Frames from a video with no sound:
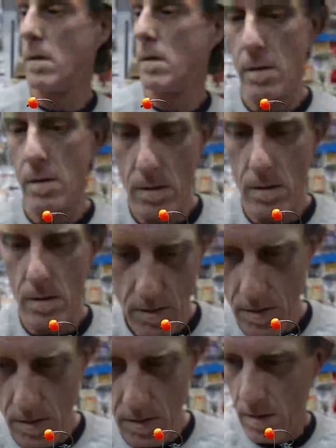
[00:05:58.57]
yeah, you can see it
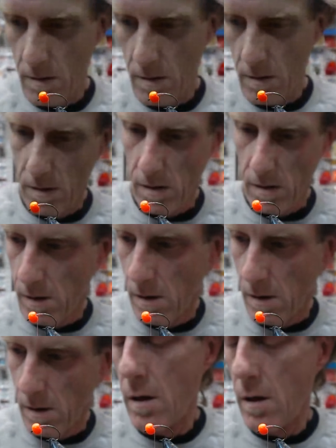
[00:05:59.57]
really light up when you put
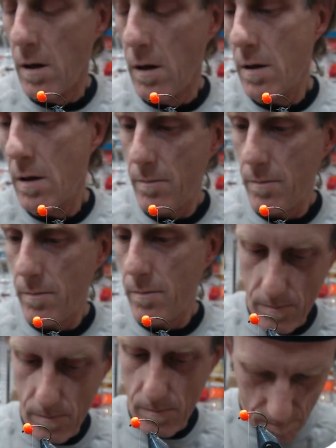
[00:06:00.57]
that UV light on it,
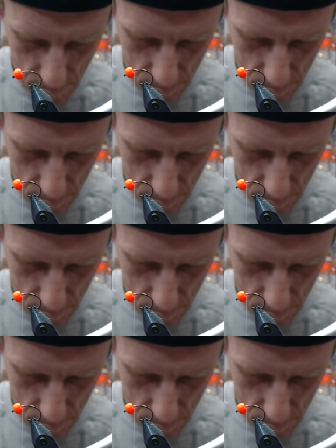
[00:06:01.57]
that's for sure.